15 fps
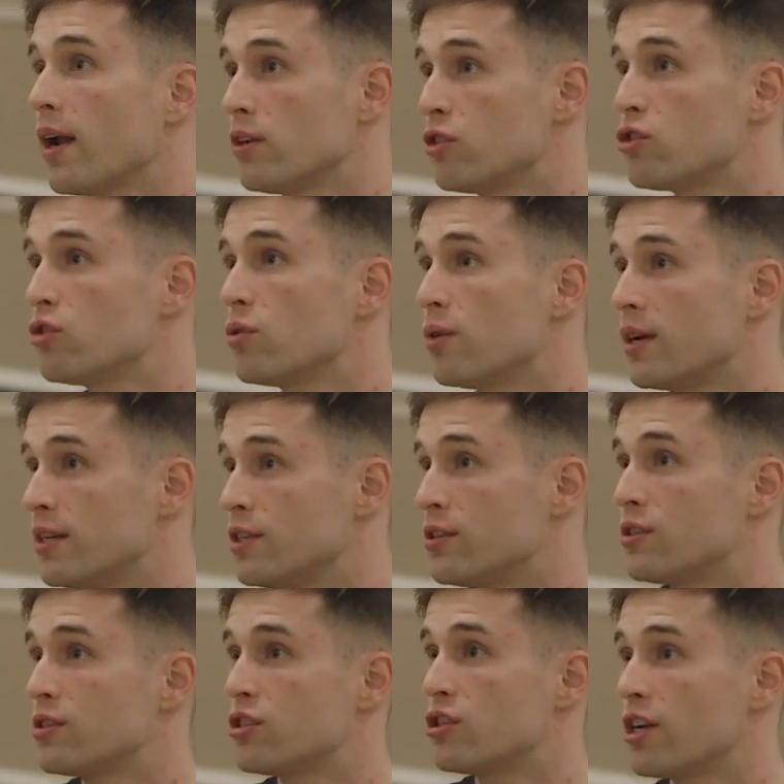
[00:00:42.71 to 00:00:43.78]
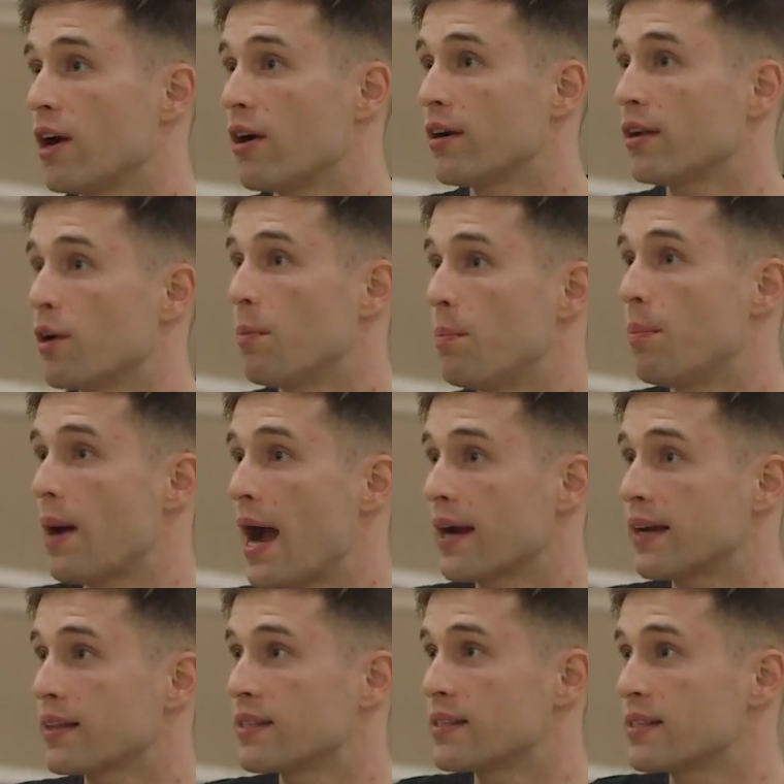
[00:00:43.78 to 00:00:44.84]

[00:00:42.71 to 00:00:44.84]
It sort of helped to